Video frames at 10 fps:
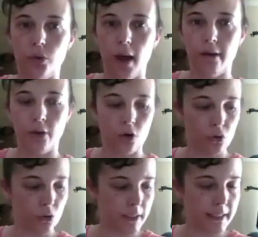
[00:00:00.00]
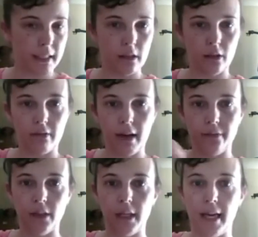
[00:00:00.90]
have a good seal around
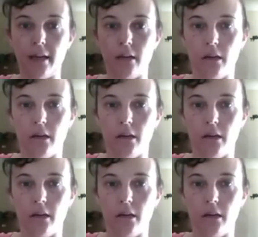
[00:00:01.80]
the leg,